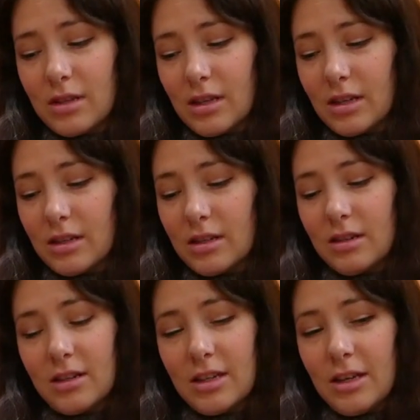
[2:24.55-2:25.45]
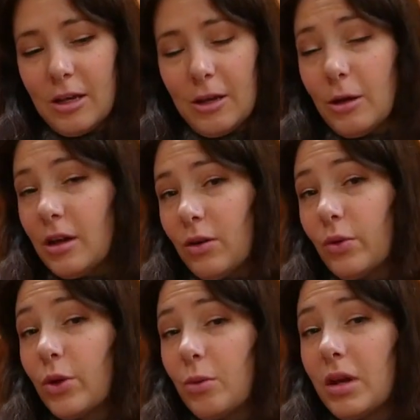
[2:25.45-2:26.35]
And
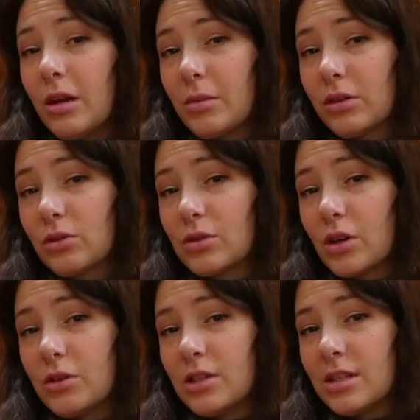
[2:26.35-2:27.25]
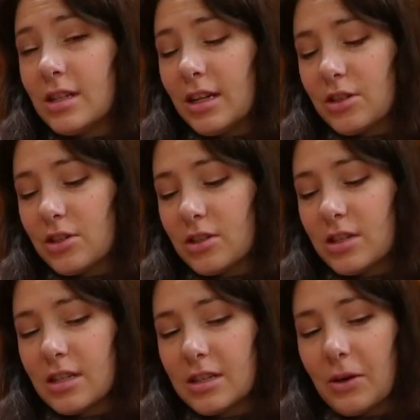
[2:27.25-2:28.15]
although peanut butter on toast is delicious,
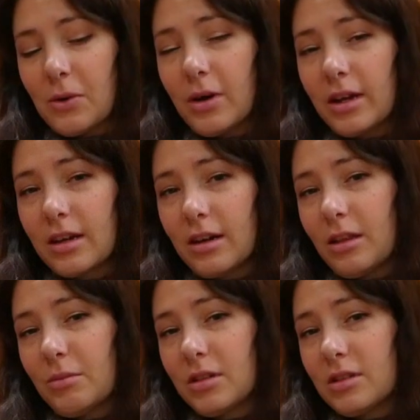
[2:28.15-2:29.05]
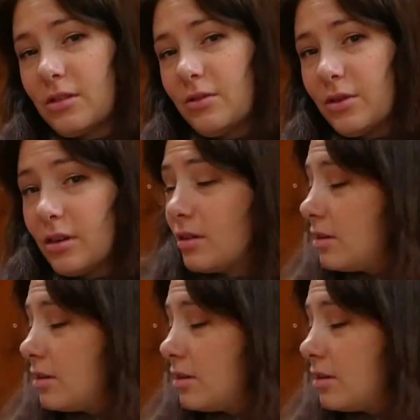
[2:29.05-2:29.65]
it doesn't quite cut the mustard for